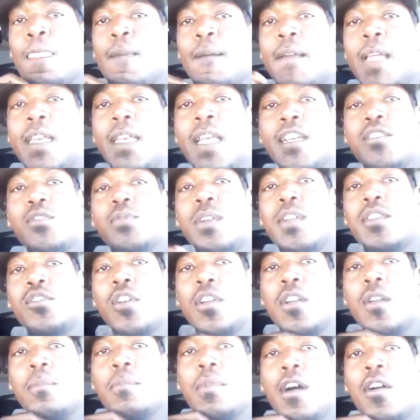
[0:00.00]
And that's what it's
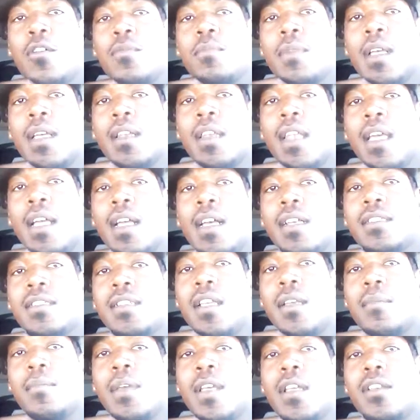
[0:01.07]
all about, man. Like I
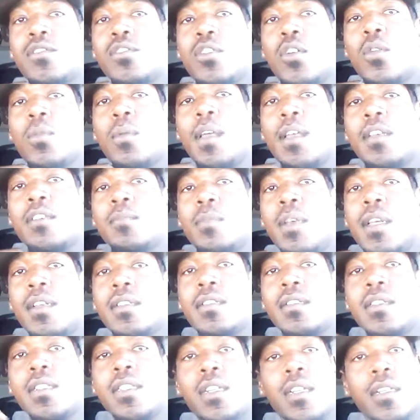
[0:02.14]
said, man, as always, man,
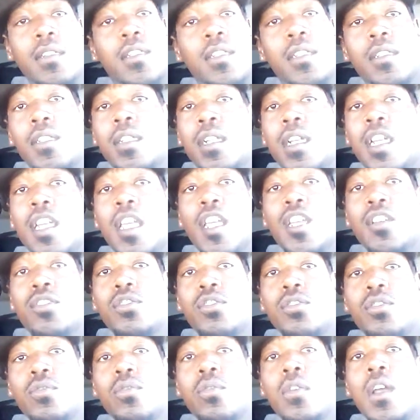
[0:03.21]
it's your G King
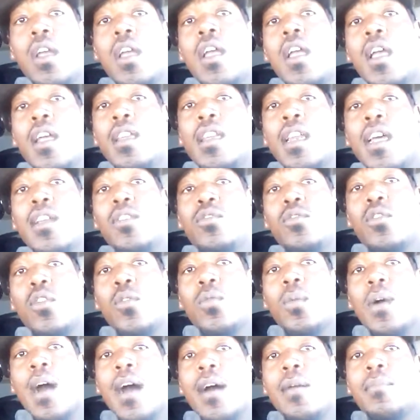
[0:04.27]
Shu. And now you know
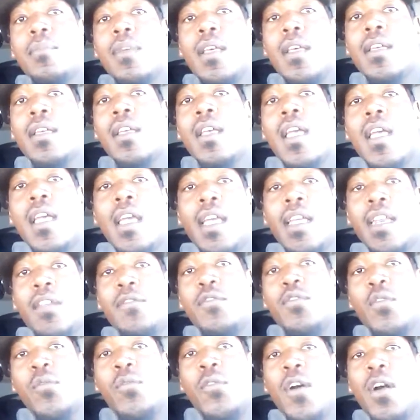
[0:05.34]
why, man. And
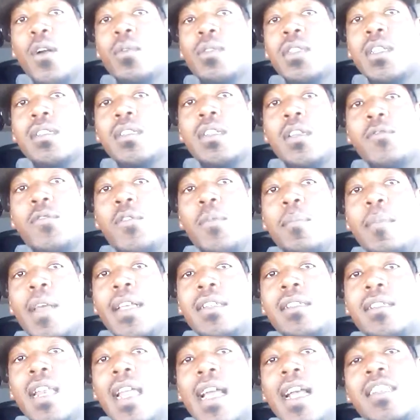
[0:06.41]
if you fuck with this
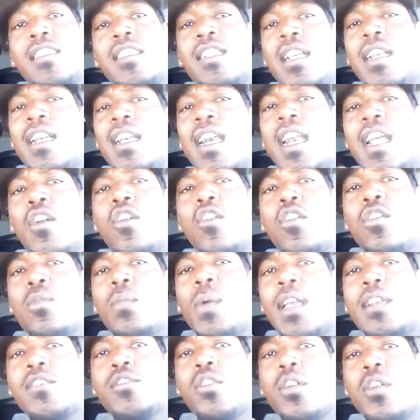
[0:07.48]
information, like I said, it ain't
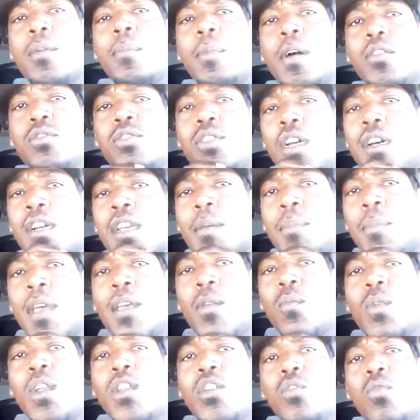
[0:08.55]
always all about trucking,
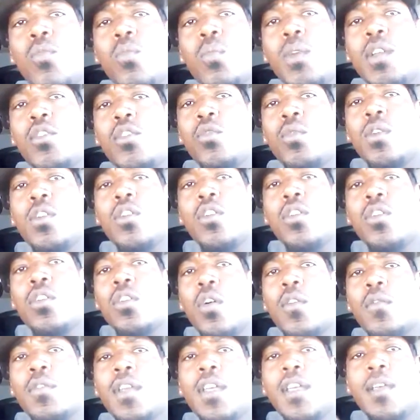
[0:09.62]
man. We do it all
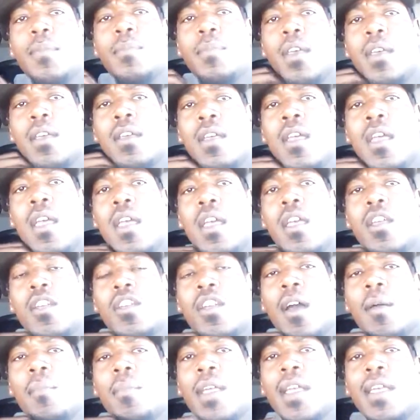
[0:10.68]
over here, man. You
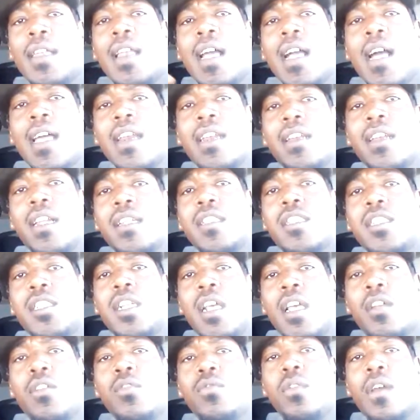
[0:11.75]
know what I mean? I got another
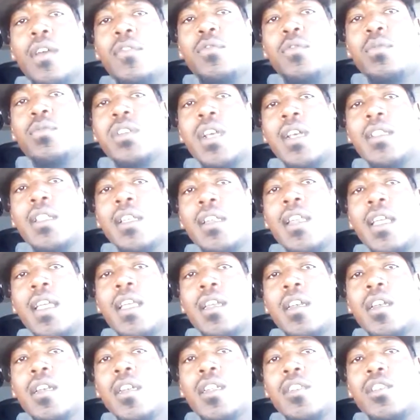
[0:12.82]
channel. If you check the link
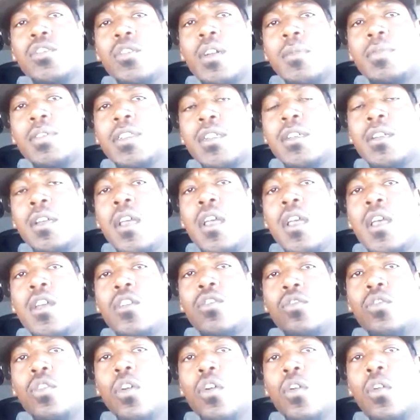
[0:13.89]
in the description,
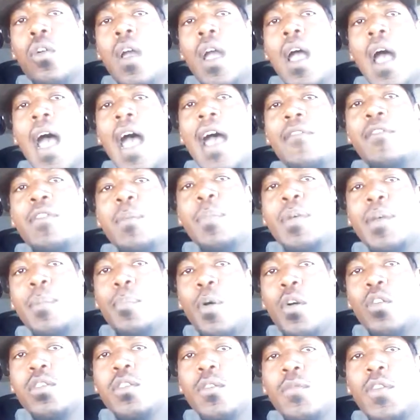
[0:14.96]
you know, I haven't been
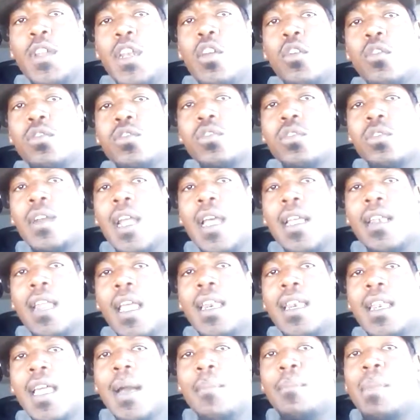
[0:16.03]
posting videos on that
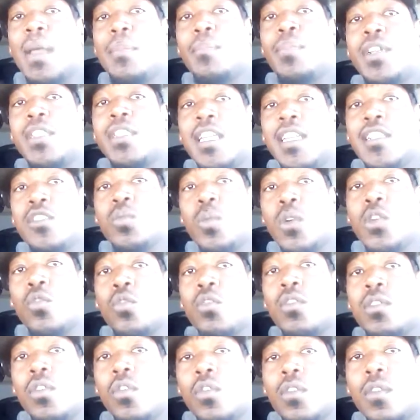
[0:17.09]
lately. I might put this one
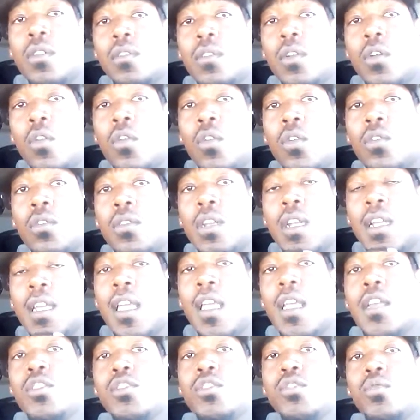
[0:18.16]
on the
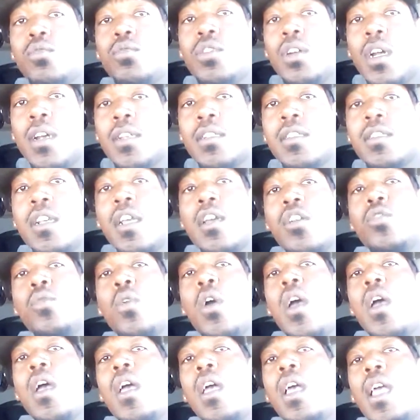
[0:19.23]
King Shu trucking channel
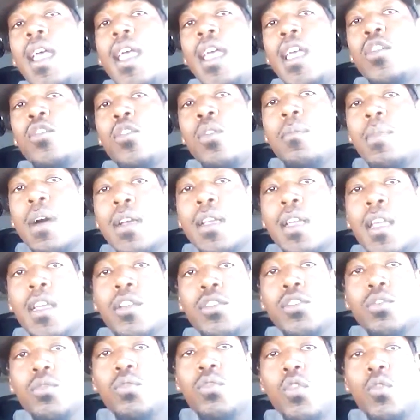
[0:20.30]
and on my King
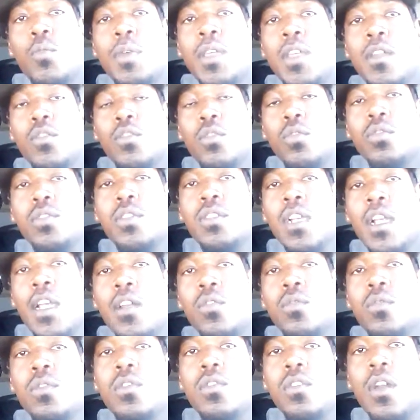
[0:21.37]
Shu Nubian News
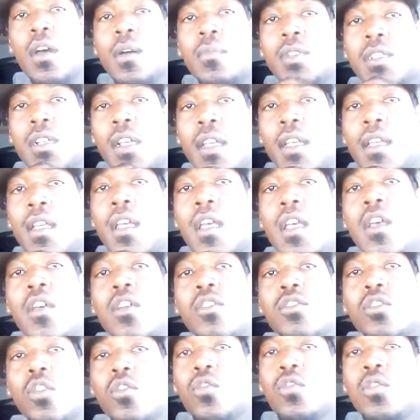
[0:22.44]
channel. You know what I'm saying?
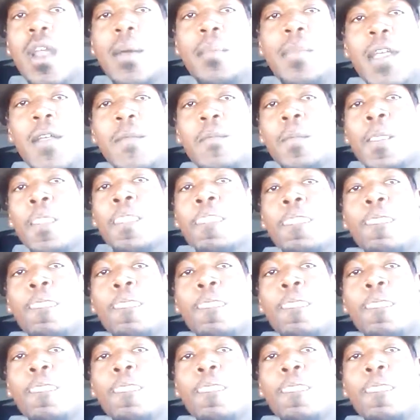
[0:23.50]
So you know what I mean?